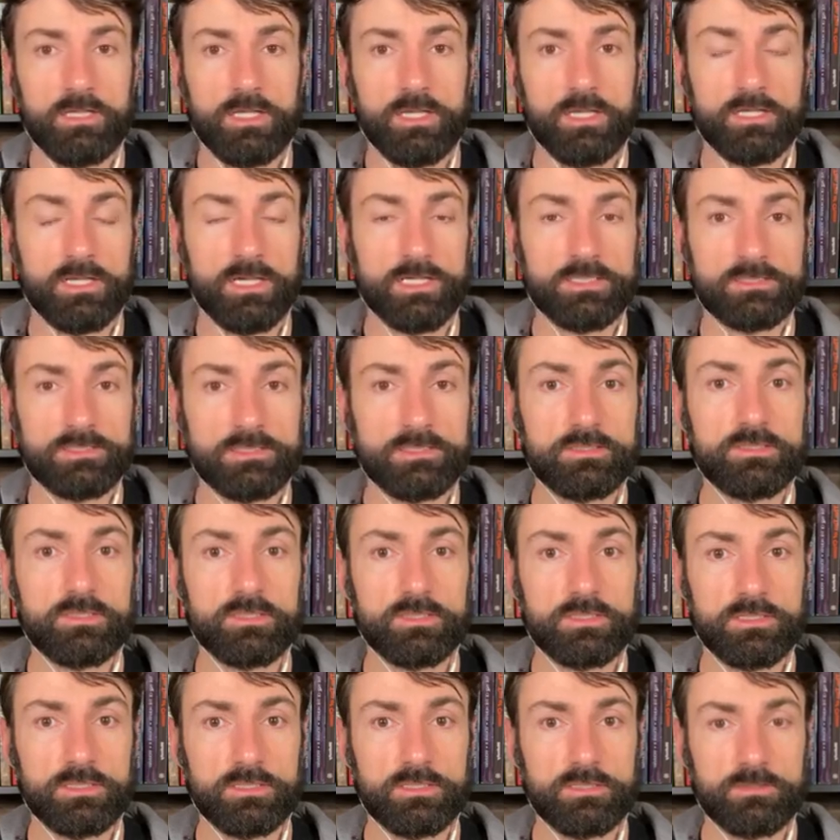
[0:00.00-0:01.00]
and
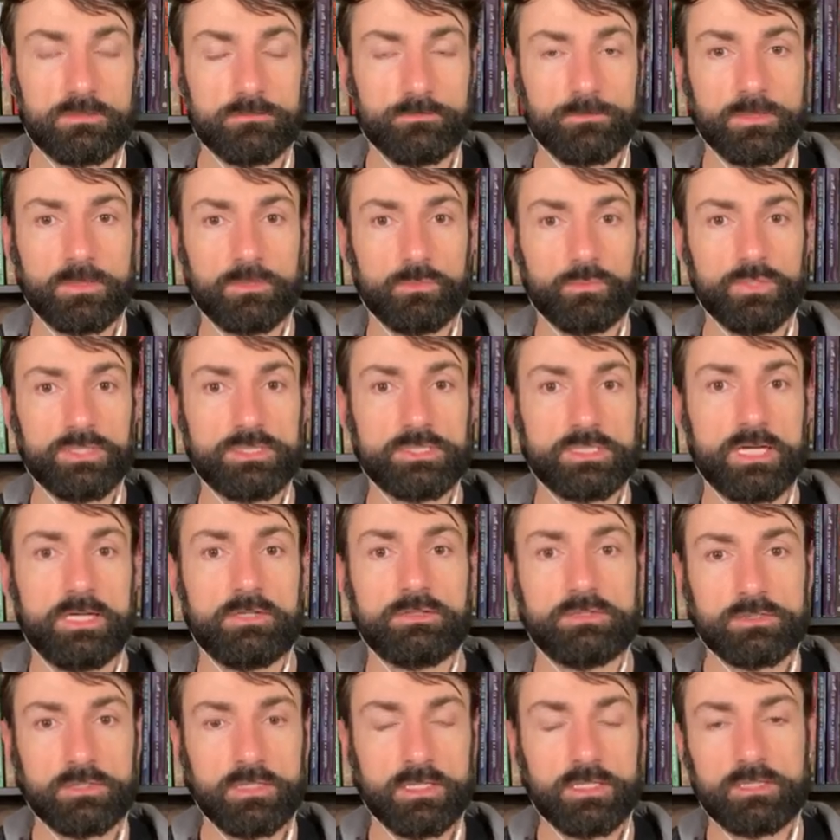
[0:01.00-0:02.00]
ideally reach
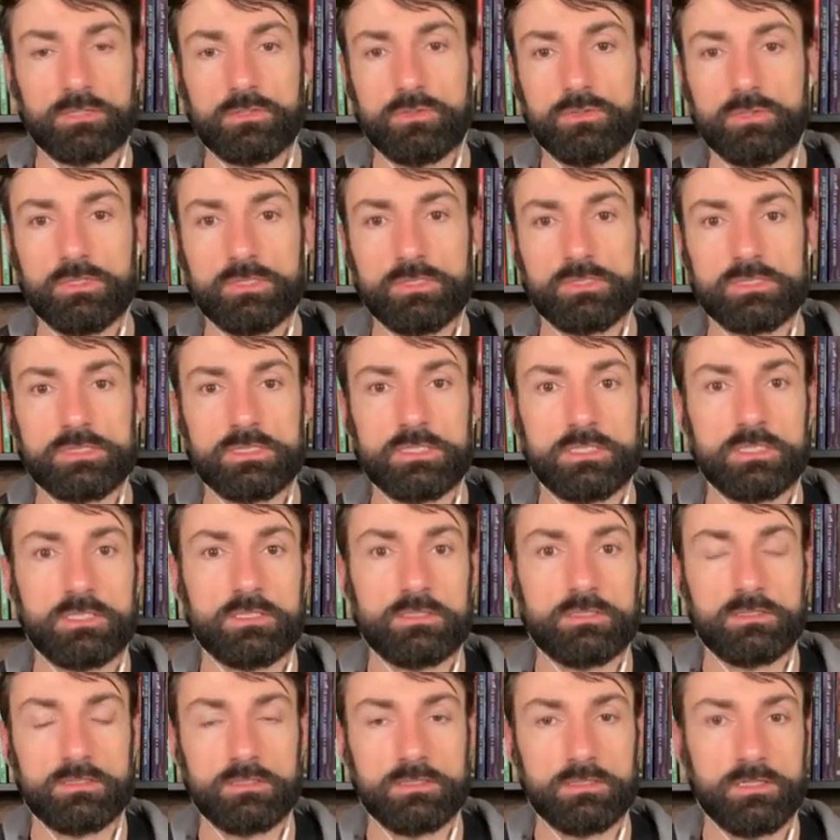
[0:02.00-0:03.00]
out to like a holistic
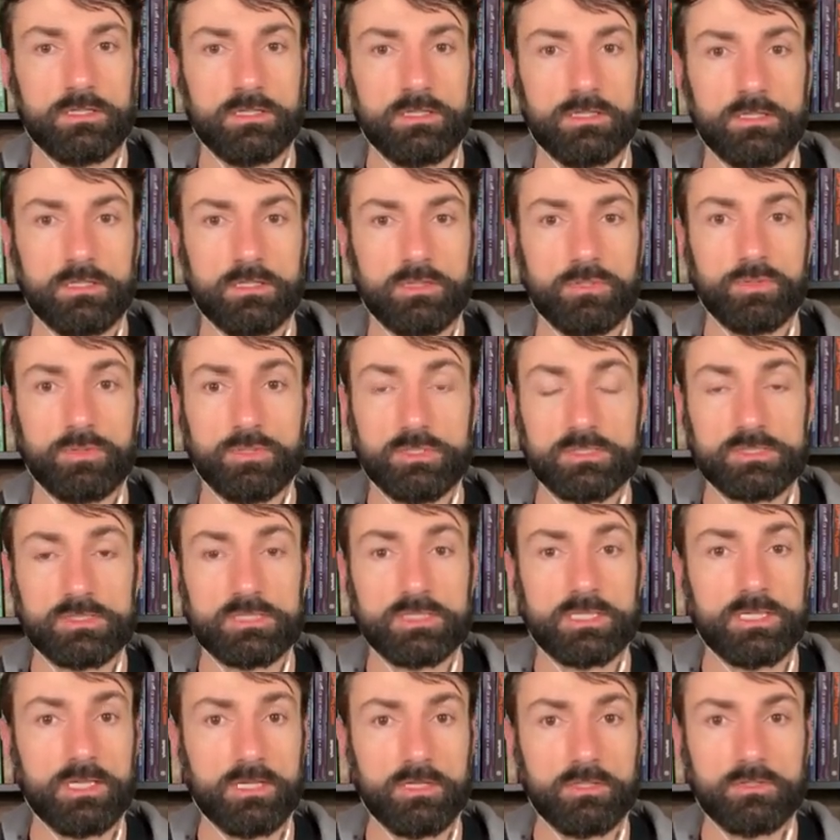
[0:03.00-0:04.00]
uh,
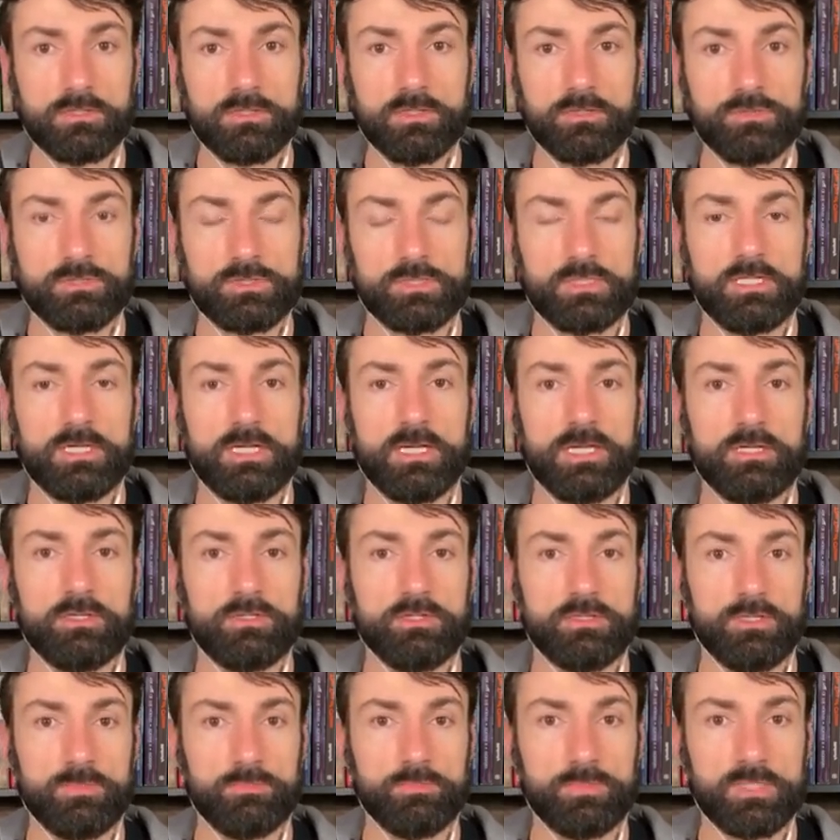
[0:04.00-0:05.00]
holistic health coach and
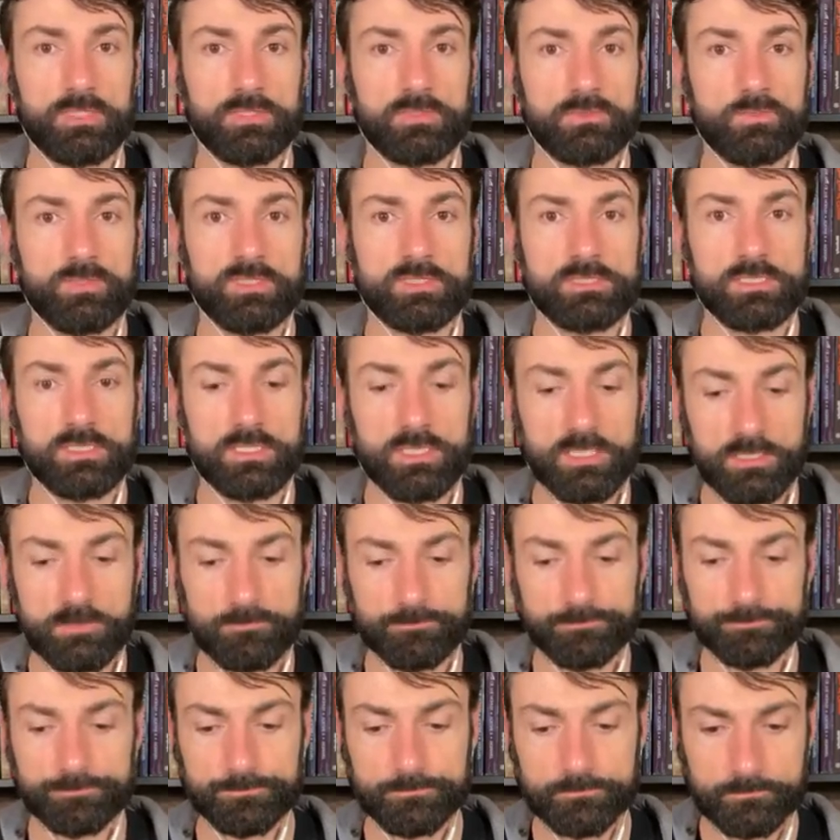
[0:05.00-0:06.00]
hire them because once
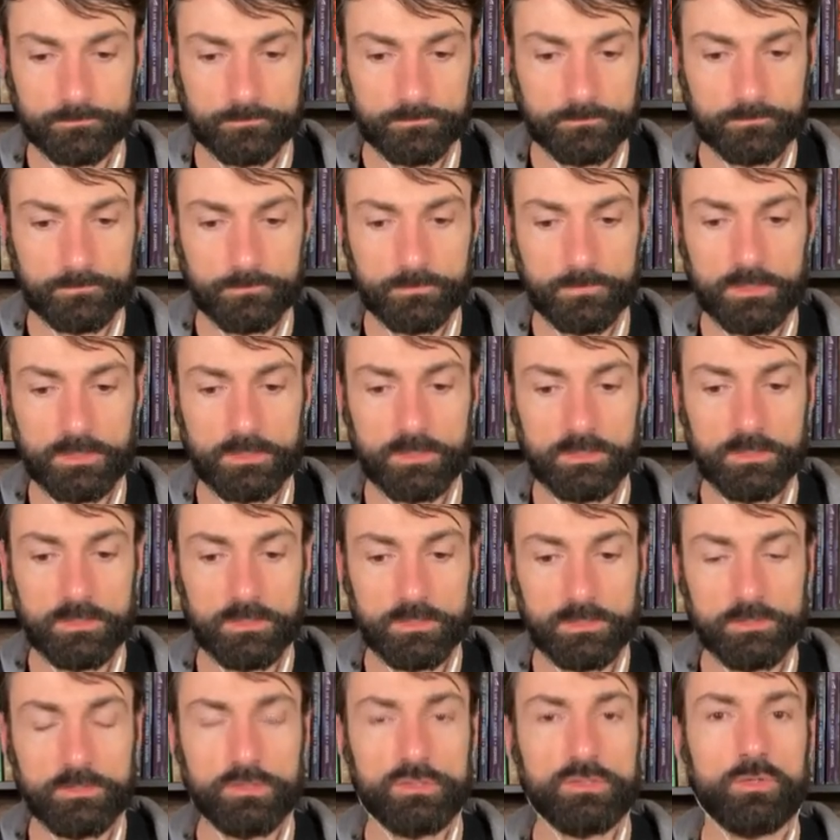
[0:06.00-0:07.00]
again
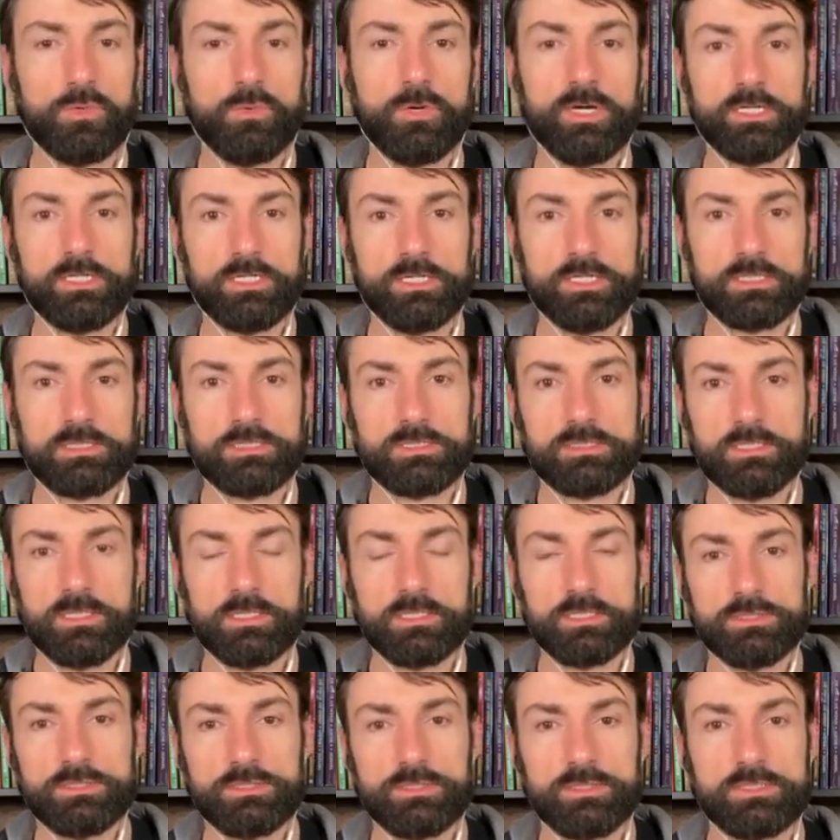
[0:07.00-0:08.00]
you don't want to get
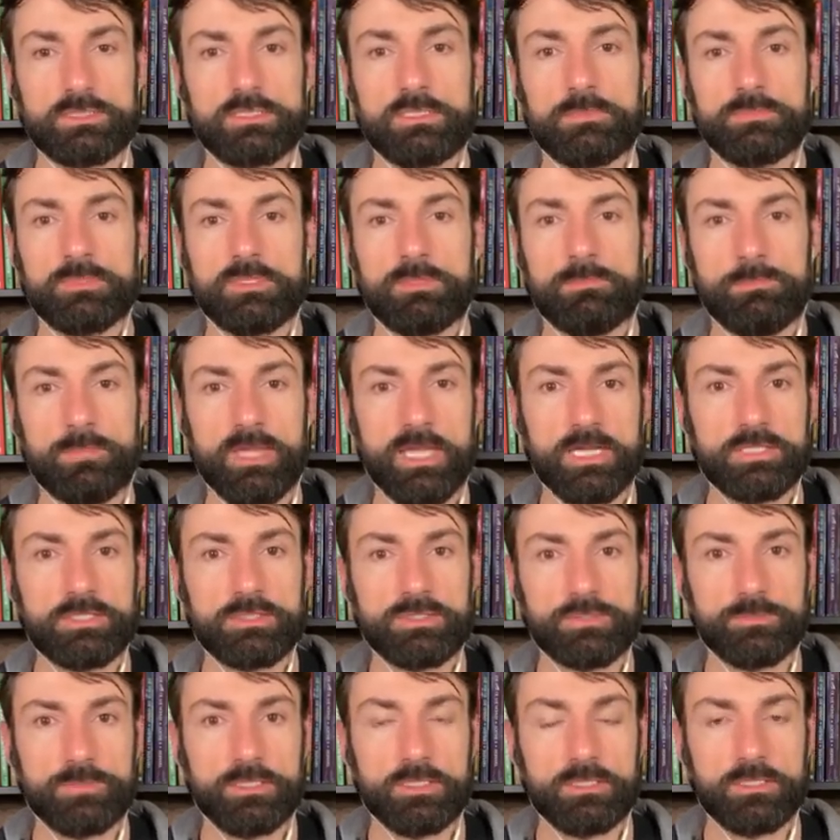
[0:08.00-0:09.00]
stuck into symptom
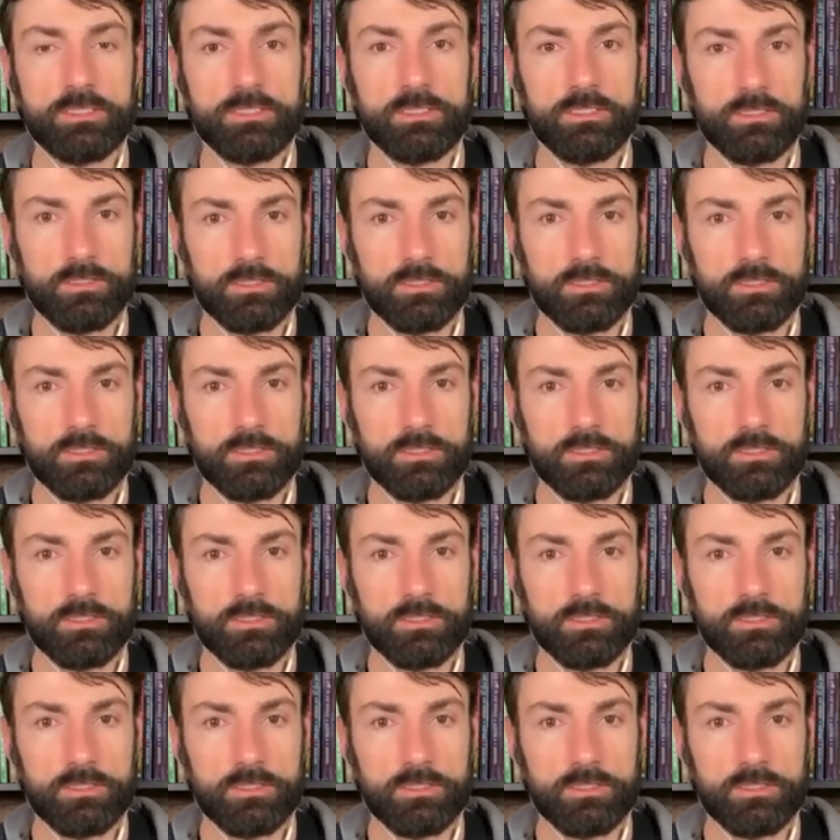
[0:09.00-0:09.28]
management